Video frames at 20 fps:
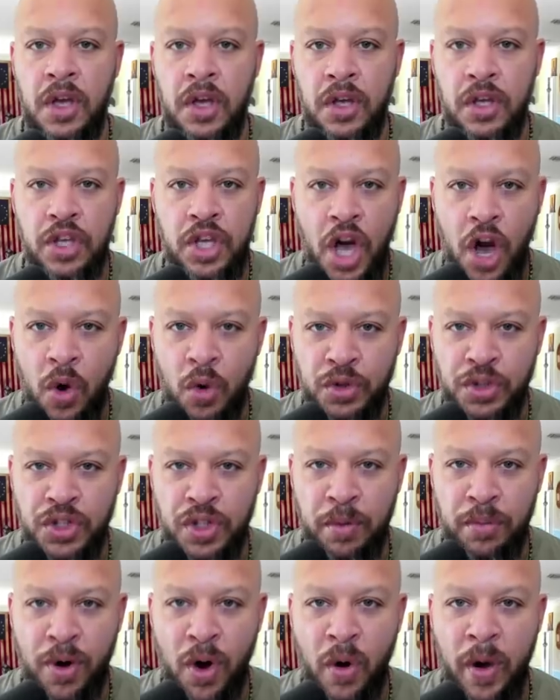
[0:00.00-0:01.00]
Yo, it's
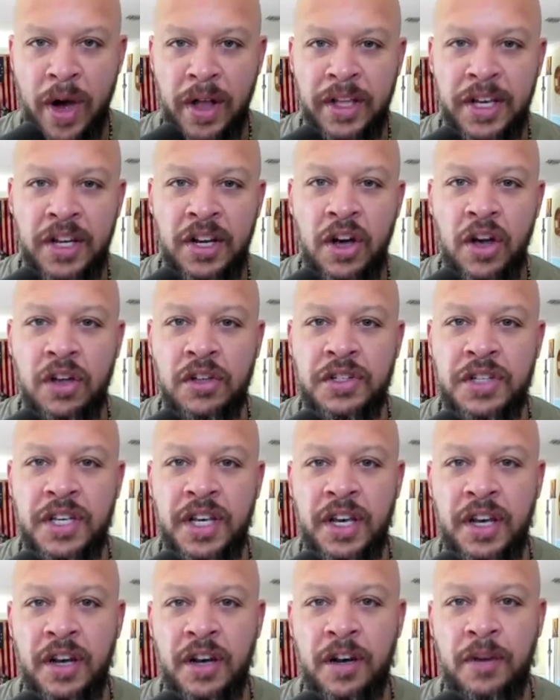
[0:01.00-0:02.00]
your bro, Elliott Hulse
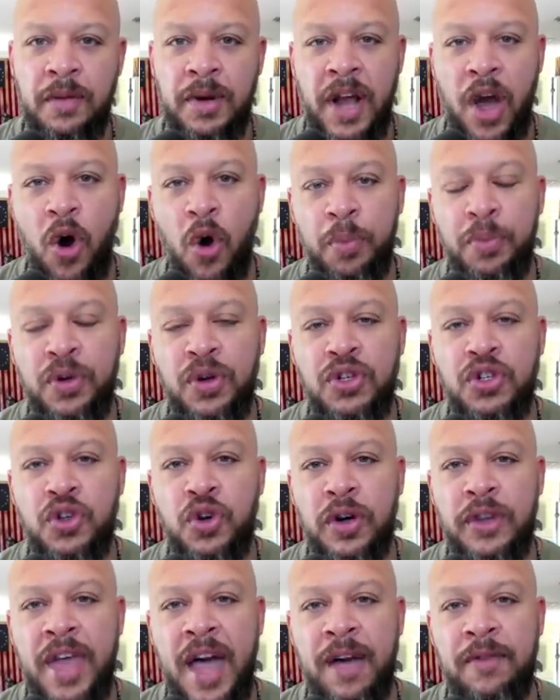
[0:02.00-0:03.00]
here, and I hope you
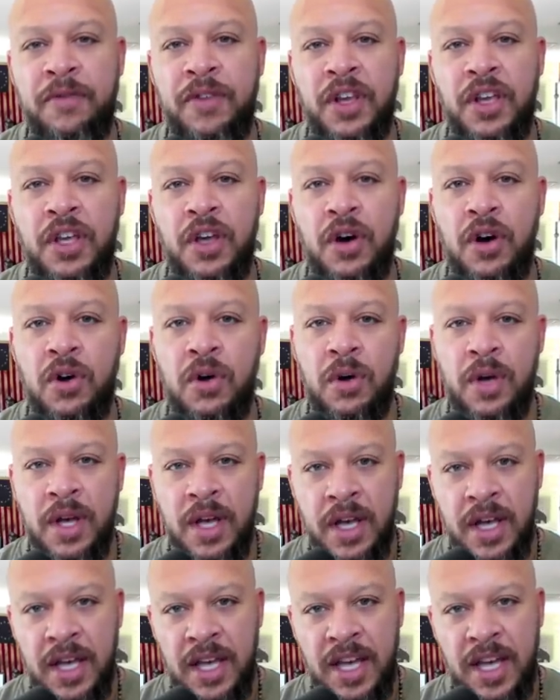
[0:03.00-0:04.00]
enjoyed that video.
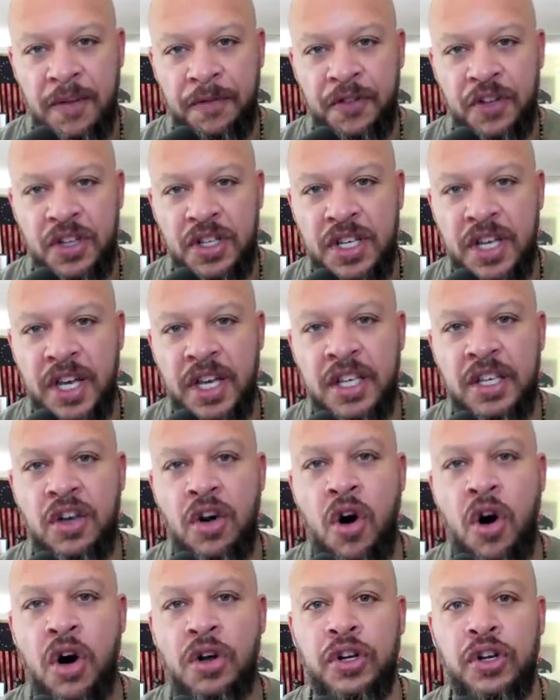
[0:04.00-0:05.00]
If you did, you
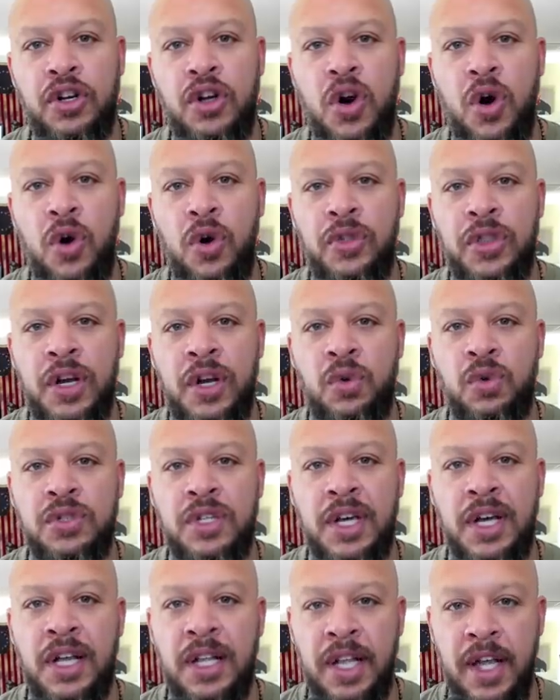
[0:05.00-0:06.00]
ought to know that it
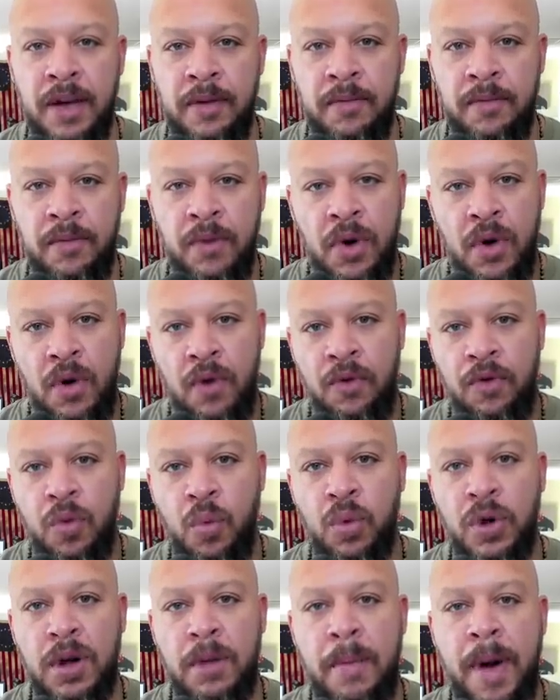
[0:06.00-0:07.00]
was a clip
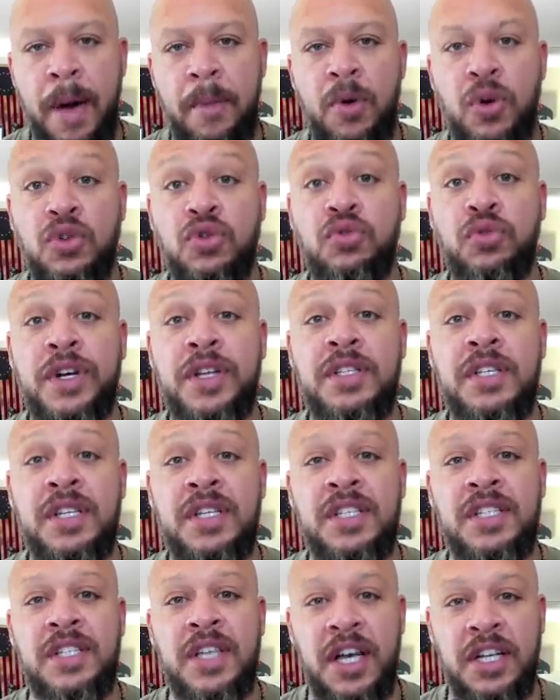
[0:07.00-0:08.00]
from one of my most
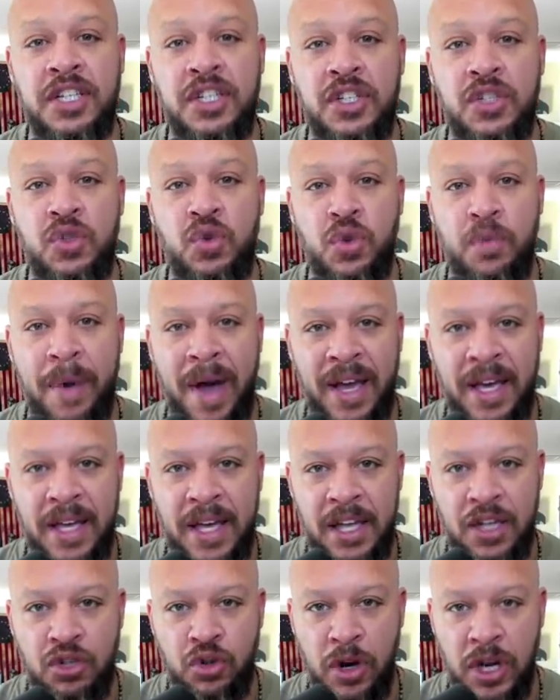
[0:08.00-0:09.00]
recent sessions with my
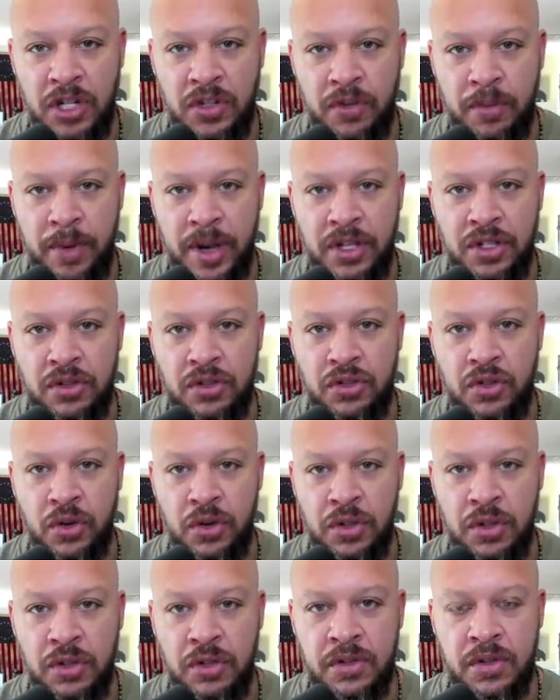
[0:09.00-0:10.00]
King Transformation
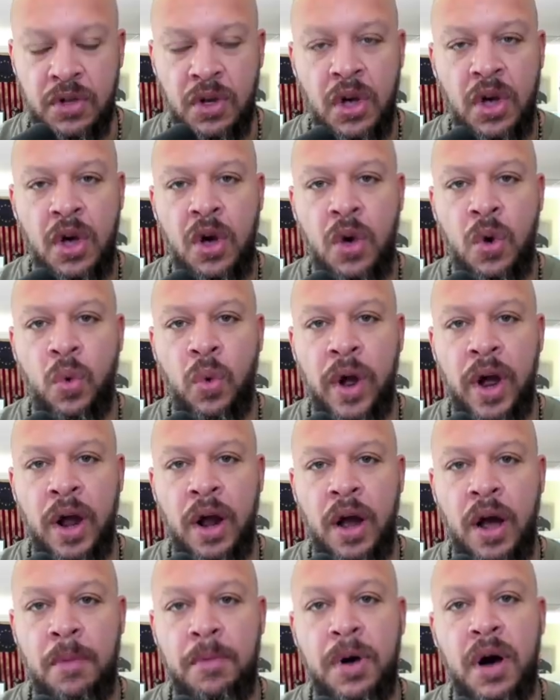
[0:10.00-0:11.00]
students
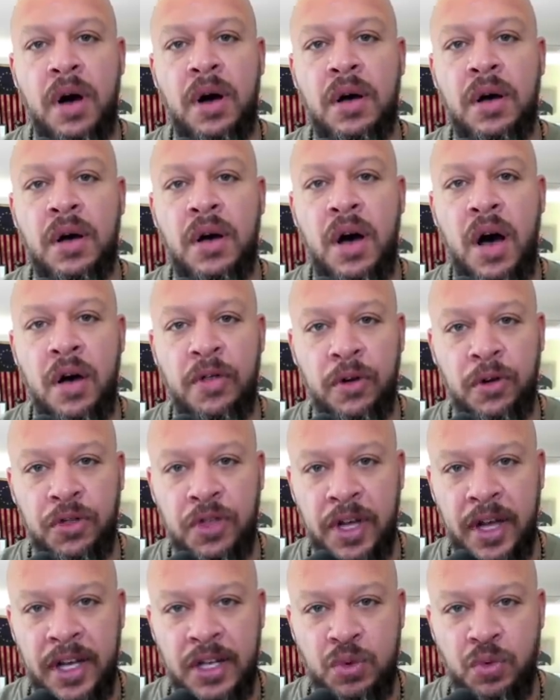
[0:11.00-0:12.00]
where, among other
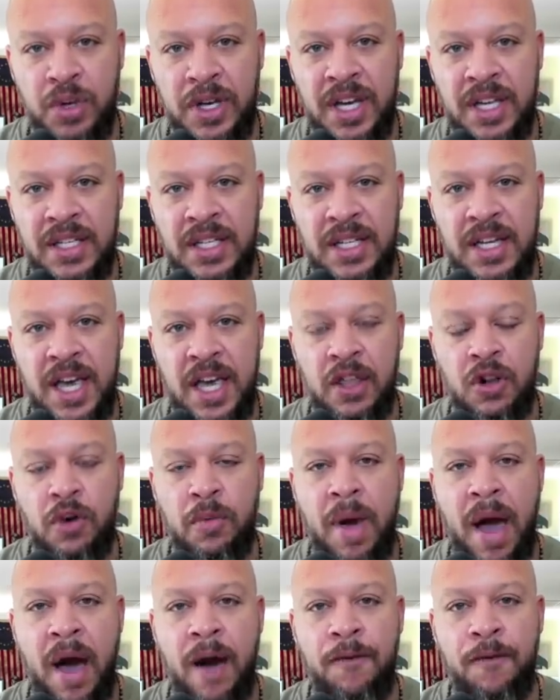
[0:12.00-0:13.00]
things, we get together
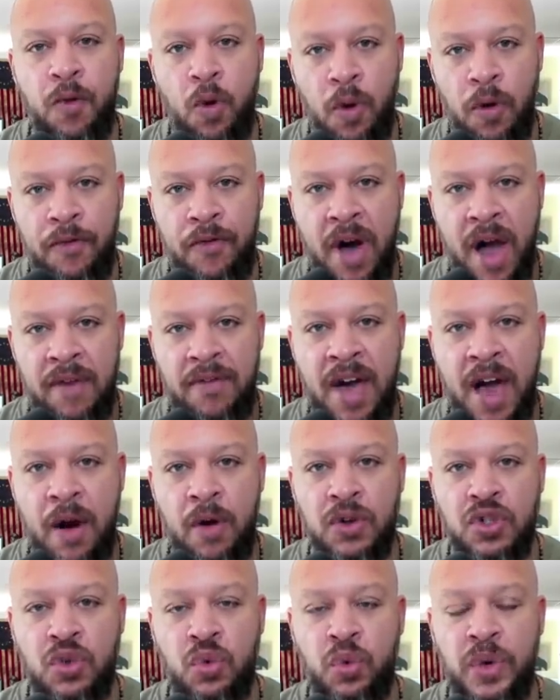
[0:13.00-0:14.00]
about four or five
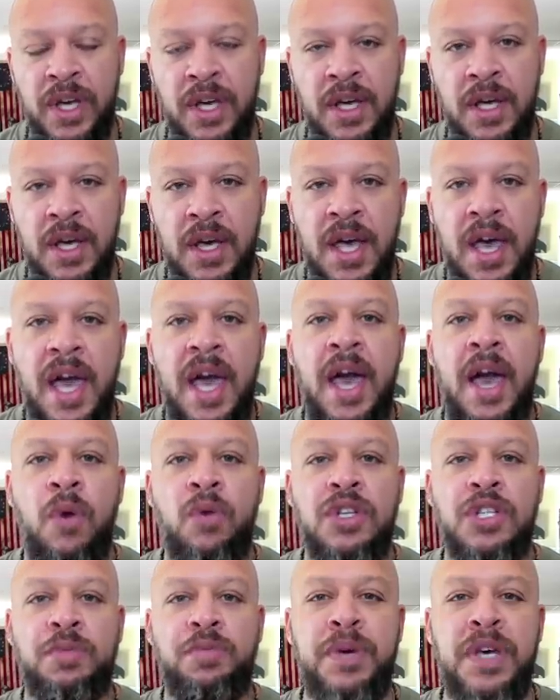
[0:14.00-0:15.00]
hours a week and
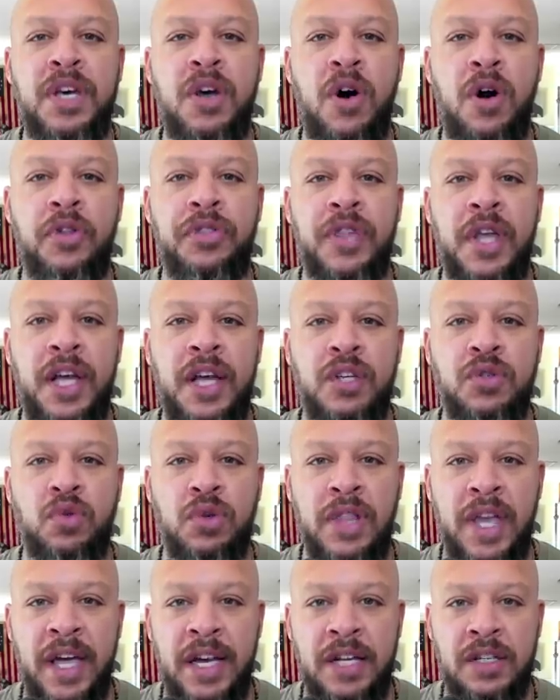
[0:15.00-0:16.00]
we speak on things
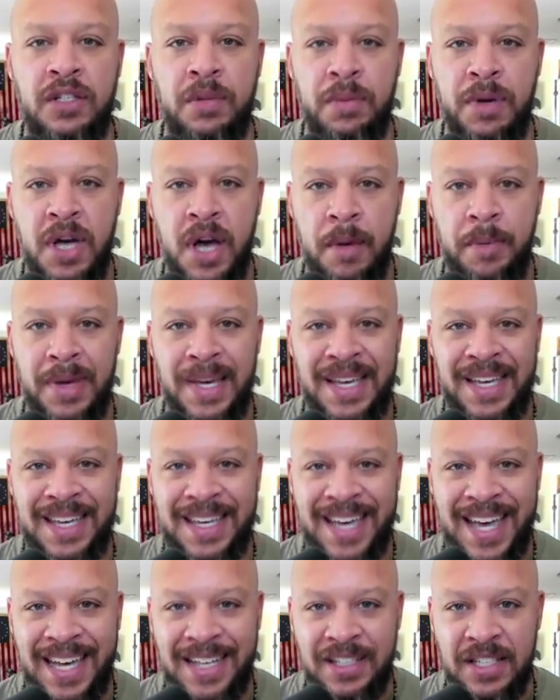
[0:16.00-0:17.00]
related to becoming
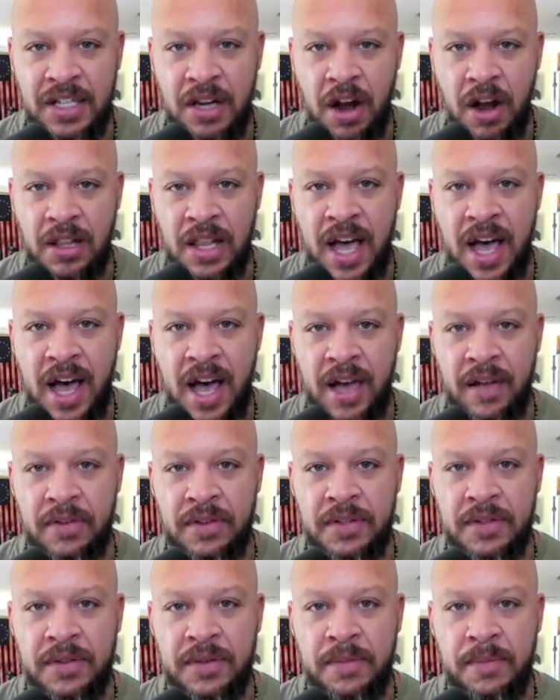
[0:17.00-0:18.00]
kings in our
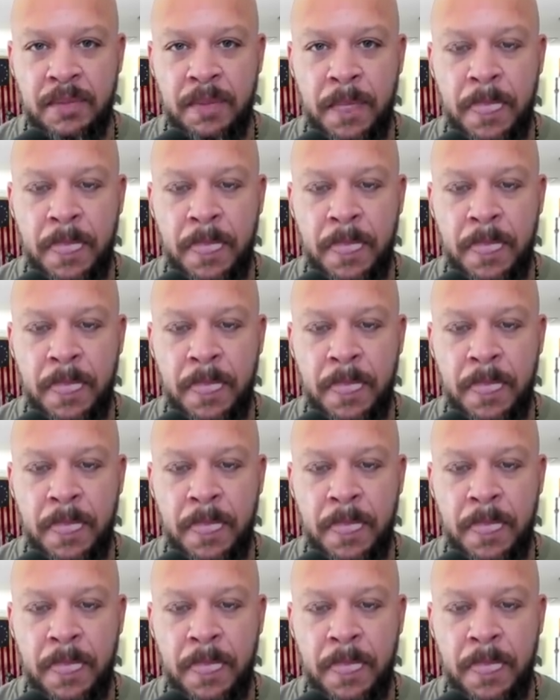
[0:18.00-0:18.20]
lives.